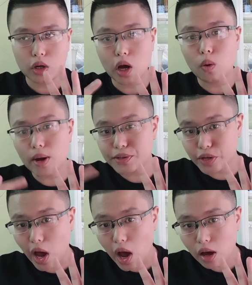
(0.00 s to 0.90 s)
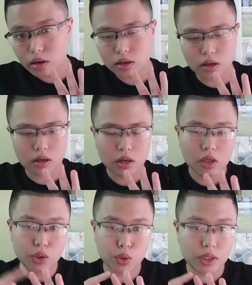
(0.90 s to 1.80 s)
and gone,
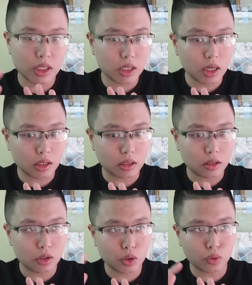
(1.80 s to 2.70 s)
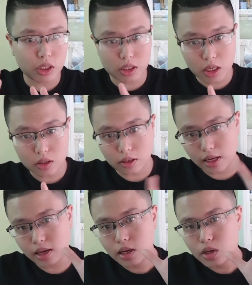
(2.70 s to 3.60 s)
do did done,
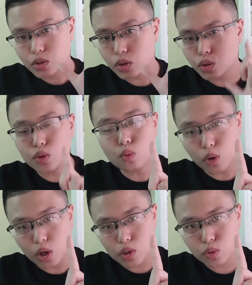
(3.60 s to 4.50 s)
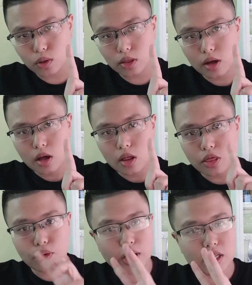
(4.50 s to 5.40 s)
okay. So 2 words with
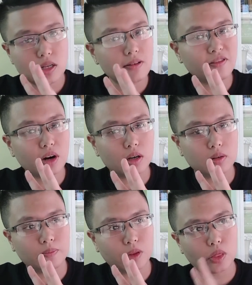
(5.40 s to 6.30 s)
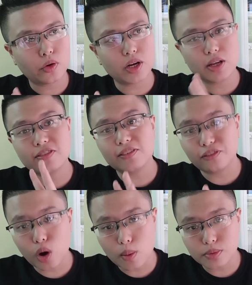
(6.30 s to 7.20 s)
three different
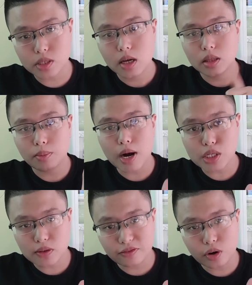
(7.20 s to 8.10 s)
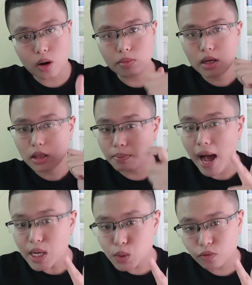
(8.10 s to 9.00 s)
forms: the present form, the
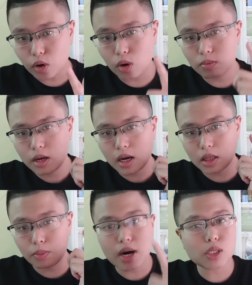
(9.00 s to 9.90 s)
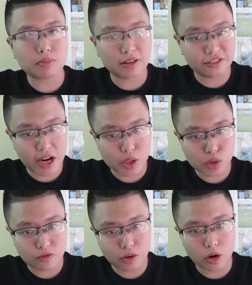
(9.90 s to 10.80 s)
past form, and the present perfect
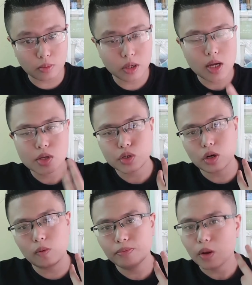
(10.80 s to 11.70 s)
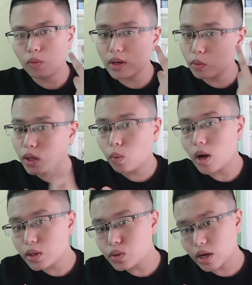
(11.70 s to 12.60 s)
form. So what I
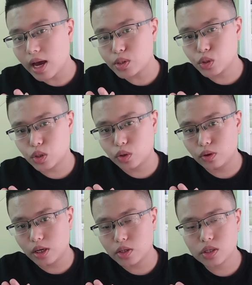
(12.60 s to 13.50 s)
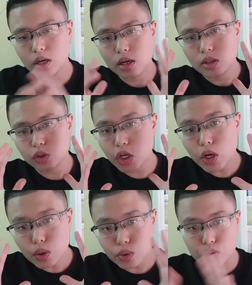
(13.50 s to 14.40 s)
want you to guys to do is
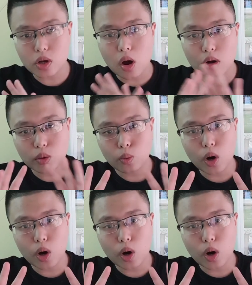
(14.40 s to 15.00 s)
use all the